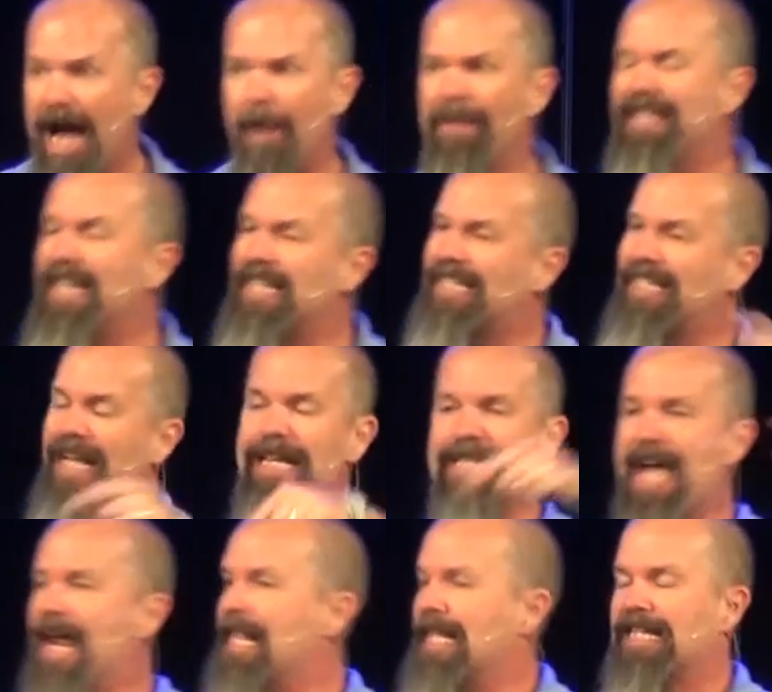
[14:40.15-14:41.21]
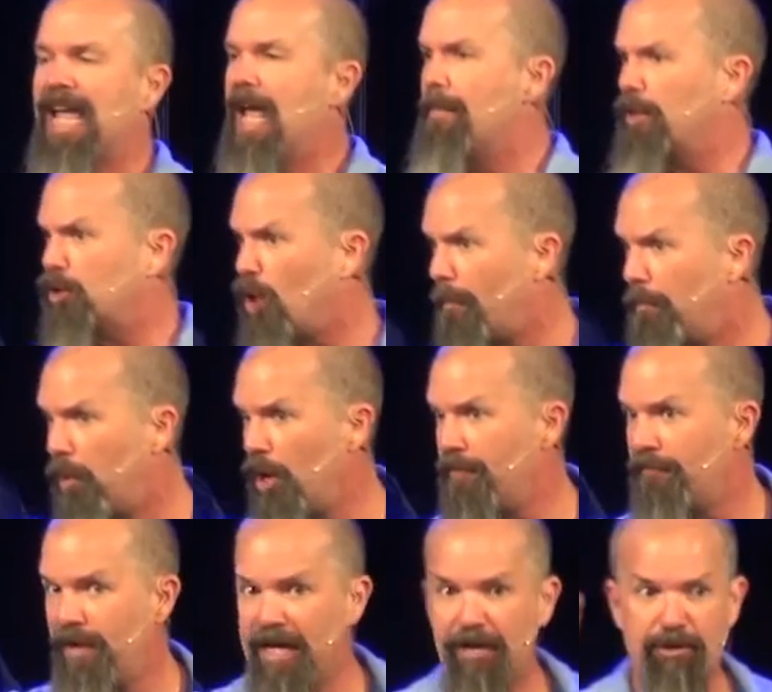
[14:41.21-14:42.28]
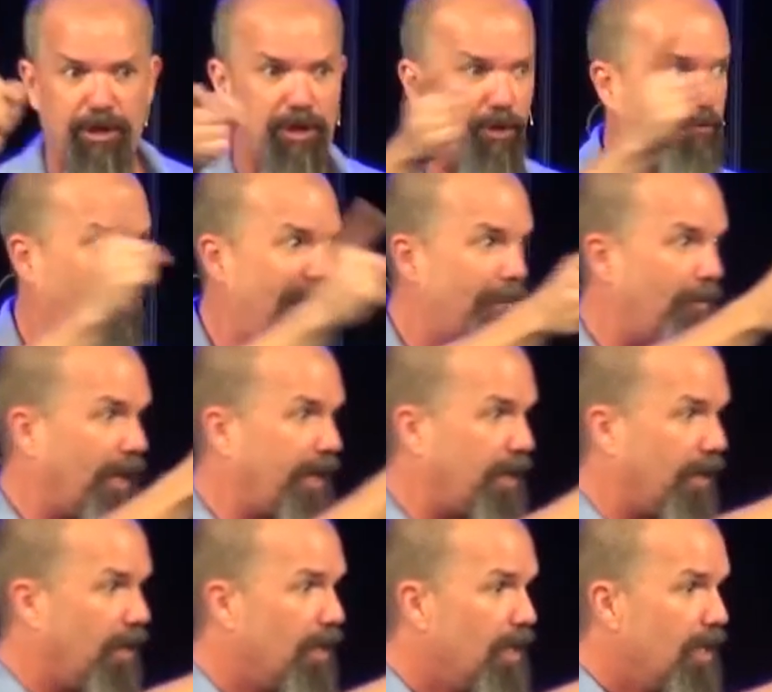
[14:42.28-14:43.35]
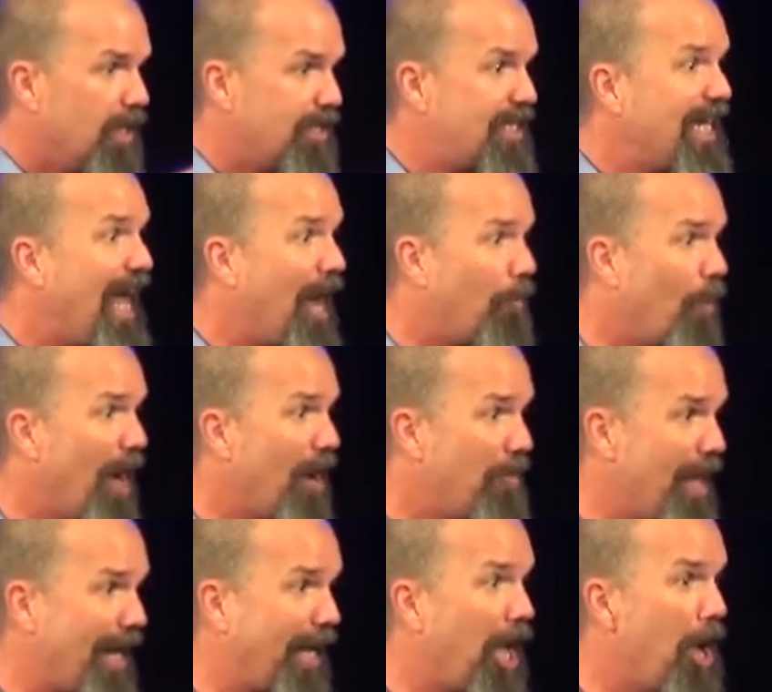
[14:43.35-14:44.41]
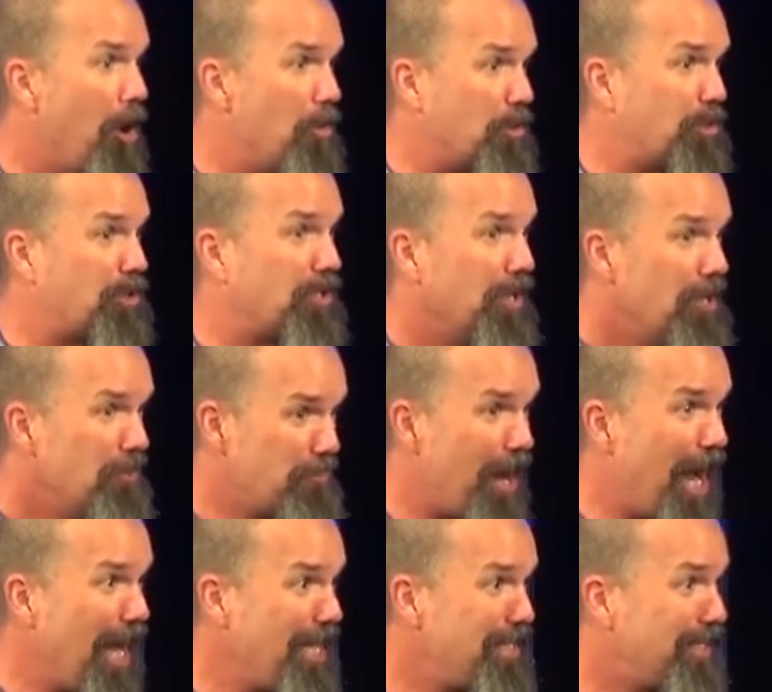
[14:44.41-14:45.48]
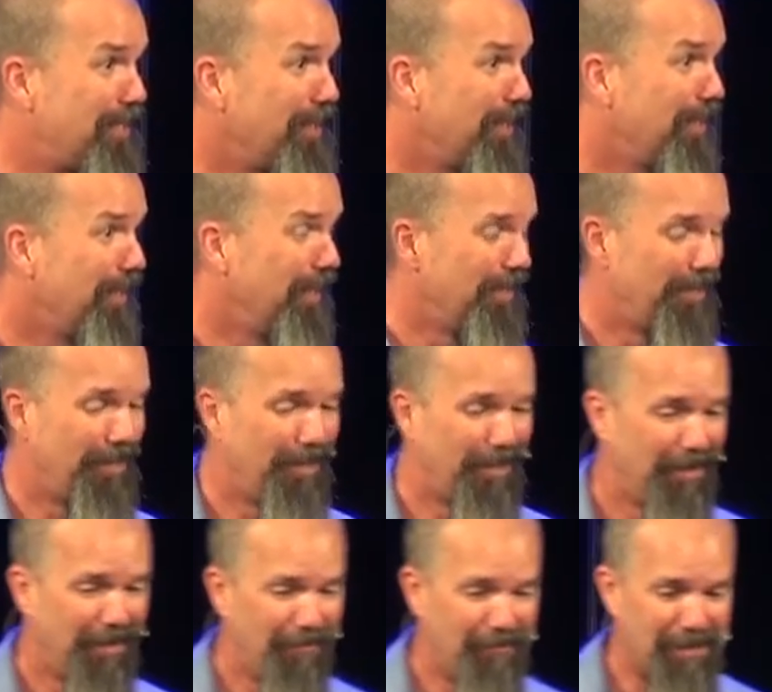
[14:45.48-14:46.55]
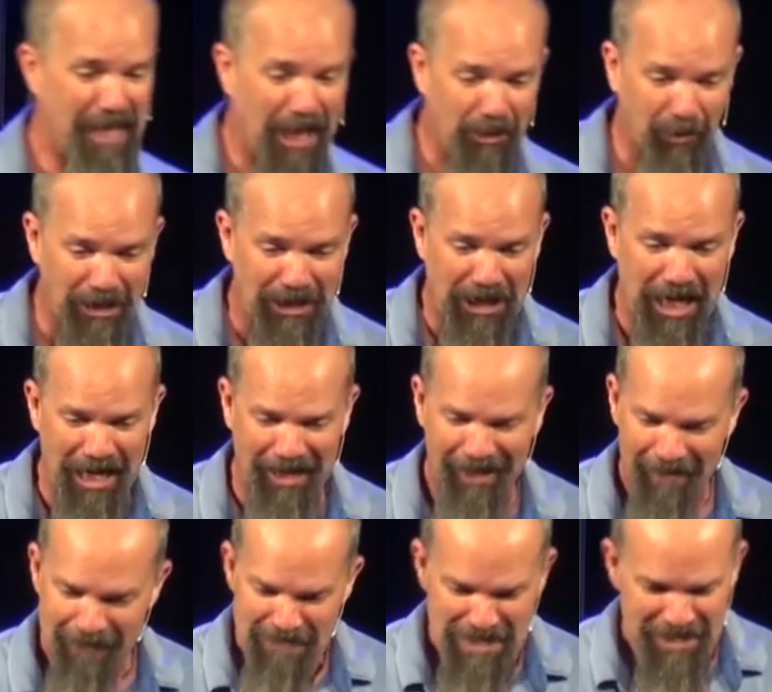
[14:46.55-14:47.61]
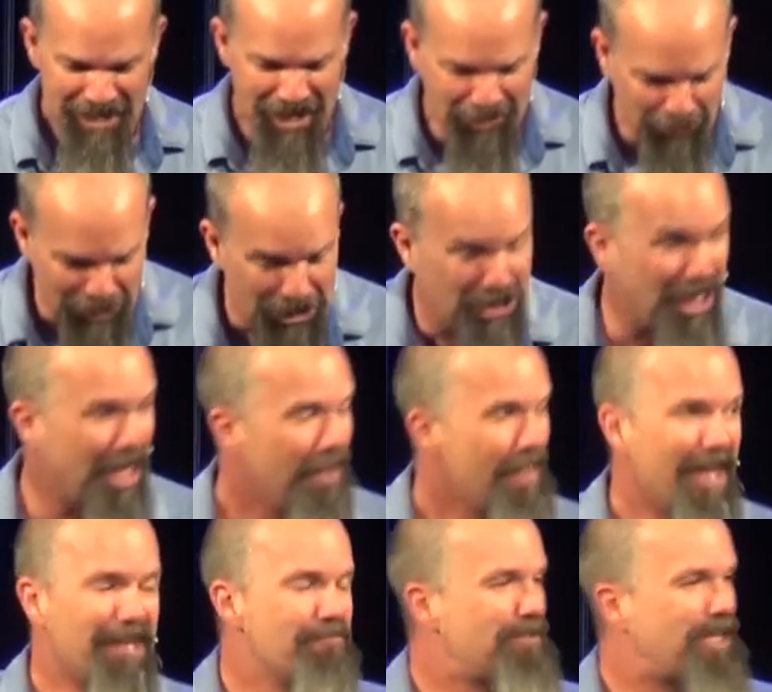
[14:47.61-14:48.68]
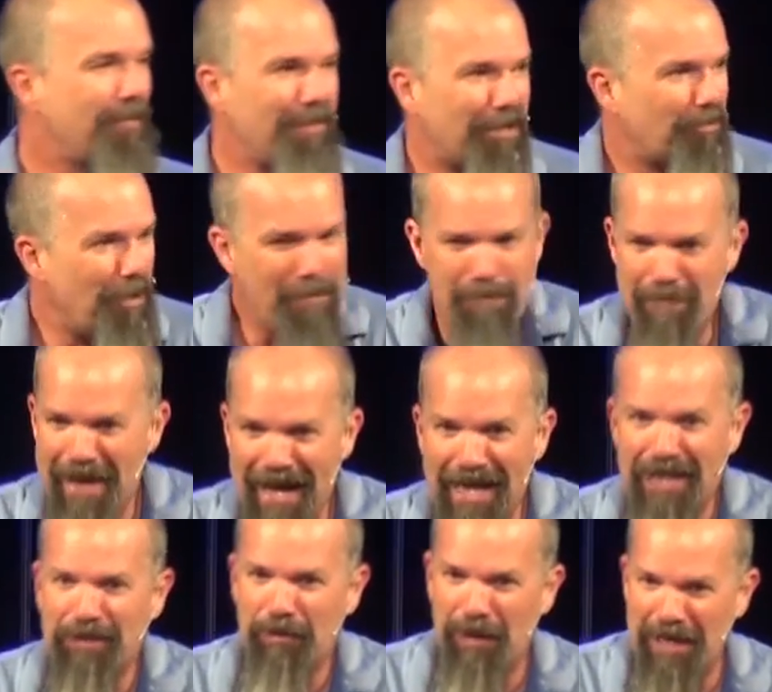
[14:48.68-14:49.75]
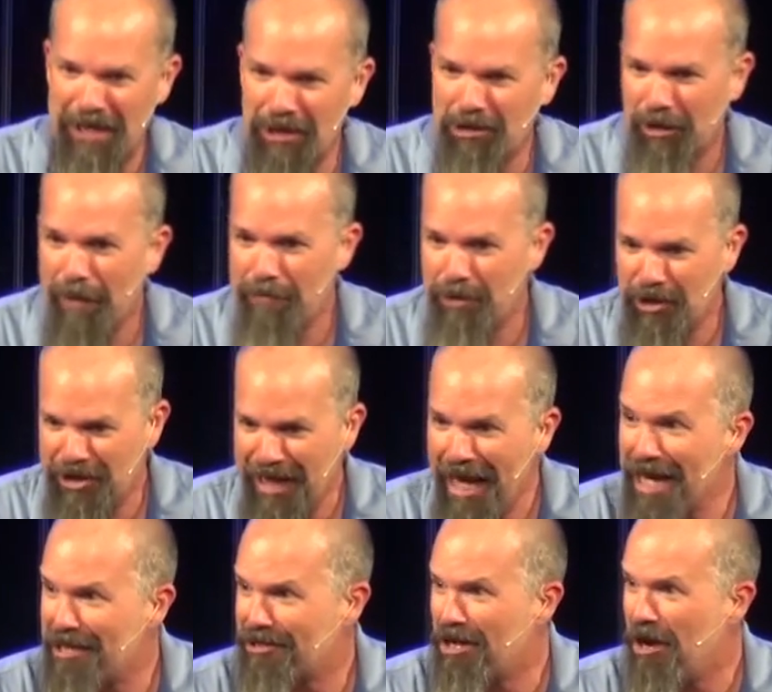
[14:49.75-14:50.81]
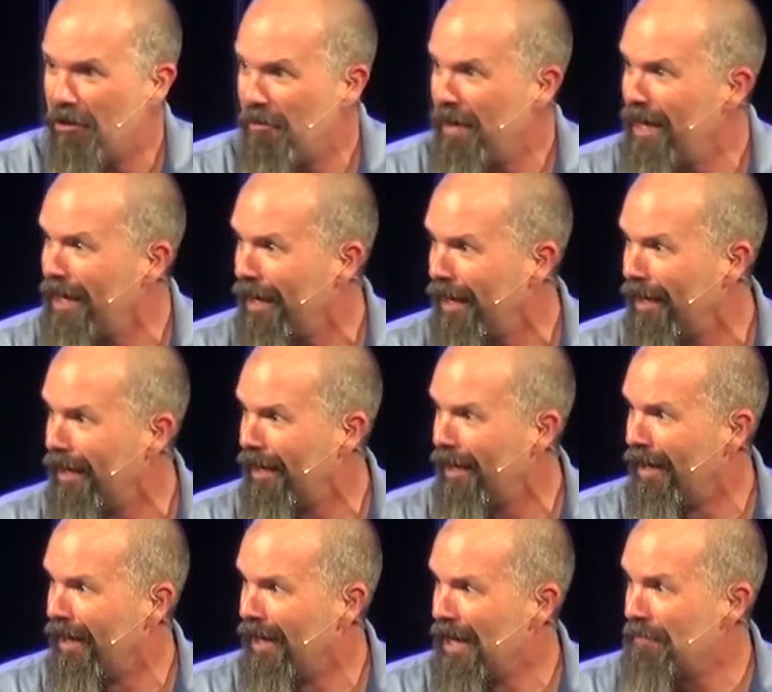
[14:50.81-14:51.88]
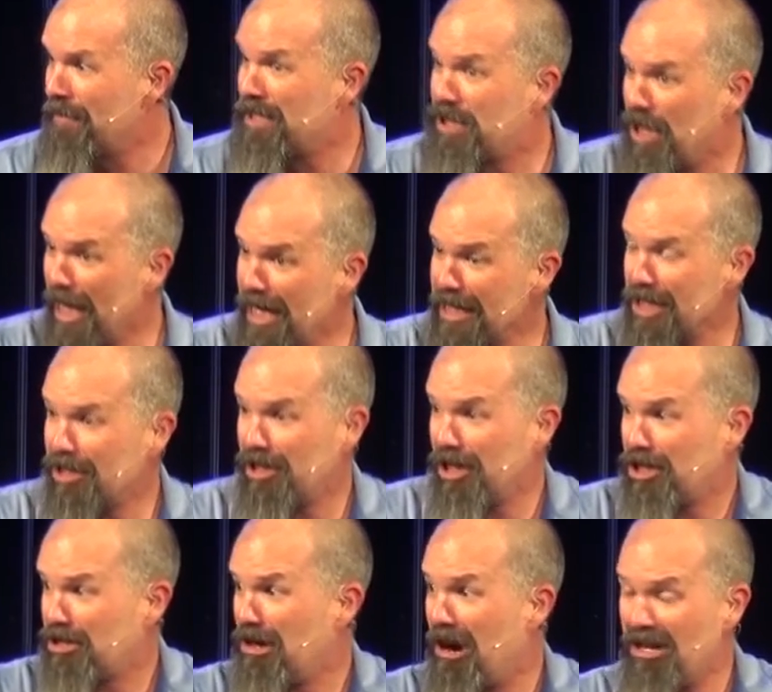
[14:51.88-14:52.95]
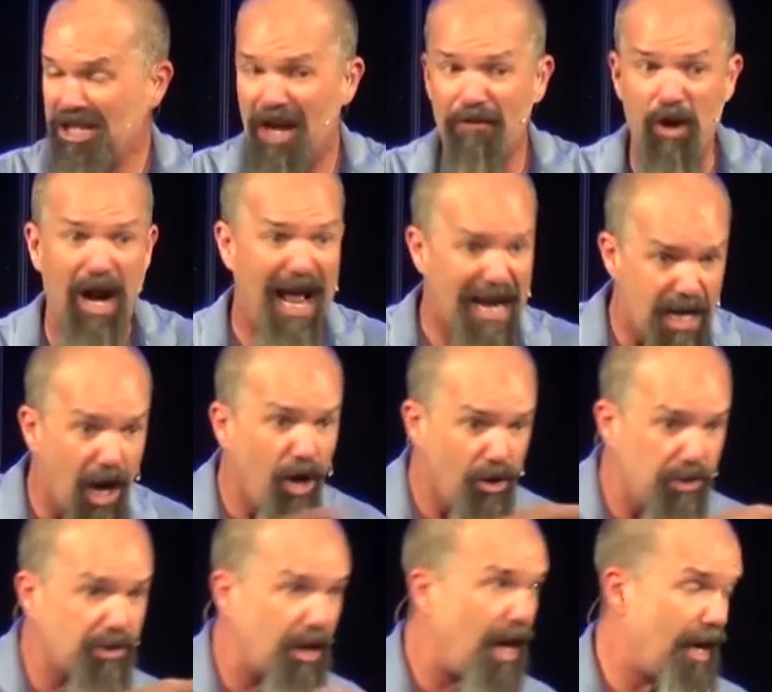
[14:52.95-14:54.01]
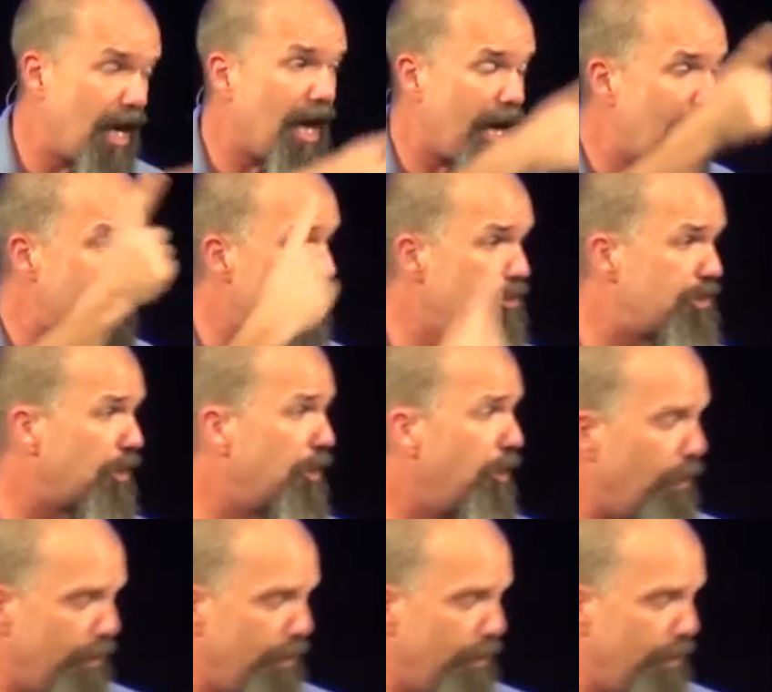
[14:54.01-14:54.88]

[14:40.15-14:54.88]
I mean, just sit down at the table and start pointing fingers at your family. See how well that goes, right? That's what you, that's what you, sometimes we miss what the scripture says, don't we? But Jesus just starts off going, I know who's, I, I know who's going to